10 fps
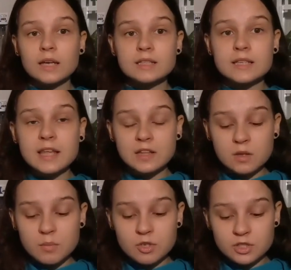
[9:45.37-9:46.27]
Isn't that
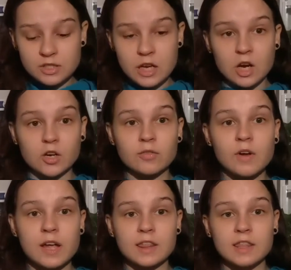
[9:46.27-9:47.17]
the most
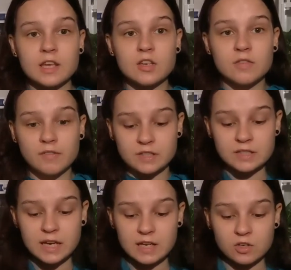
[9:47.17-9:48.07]
terrifying thing you've ever
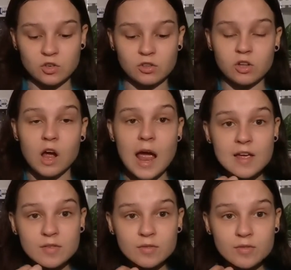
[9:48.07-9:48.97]
seen in your
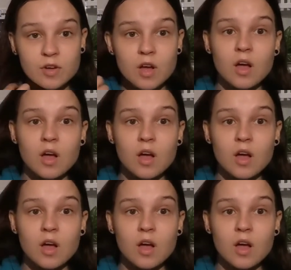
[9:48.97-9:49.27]
life?